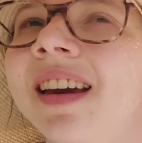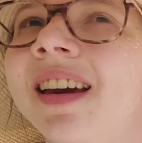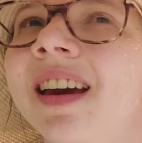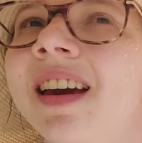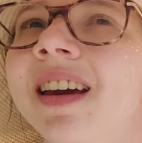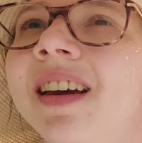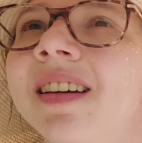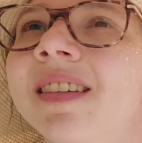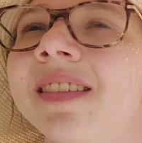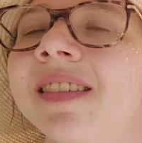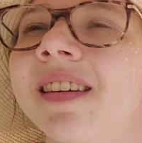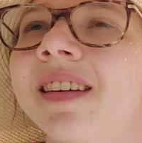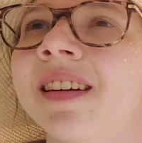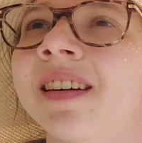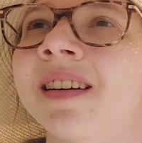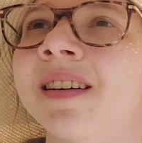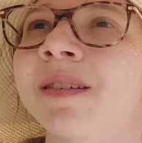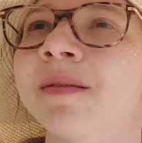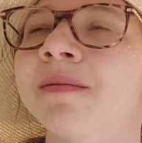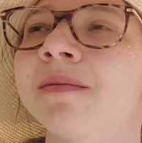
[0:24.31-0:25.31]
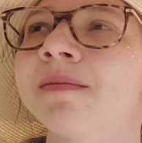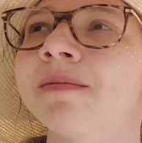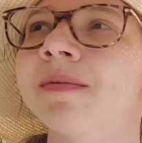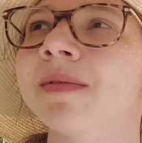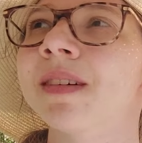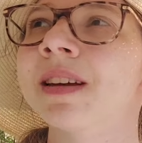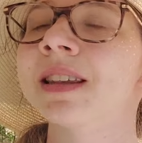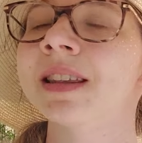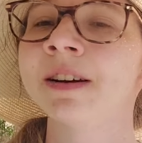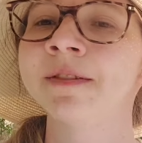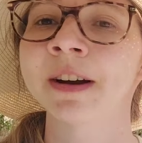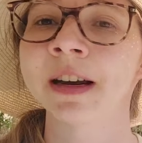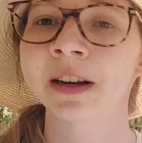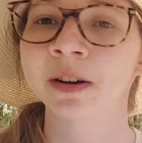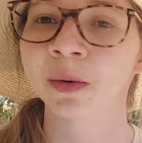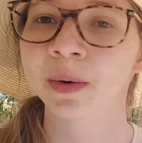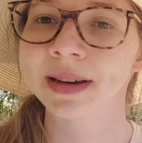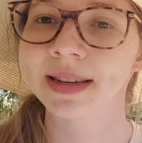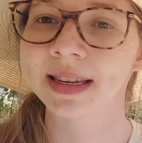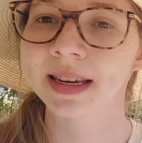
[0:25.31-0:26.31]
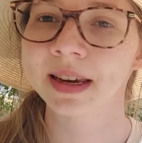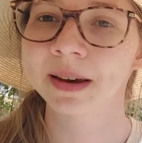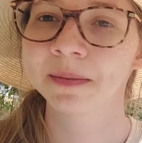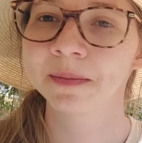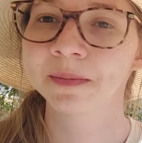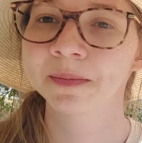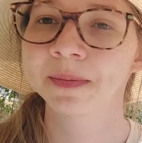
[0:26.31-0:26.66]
and um, they're very noisy.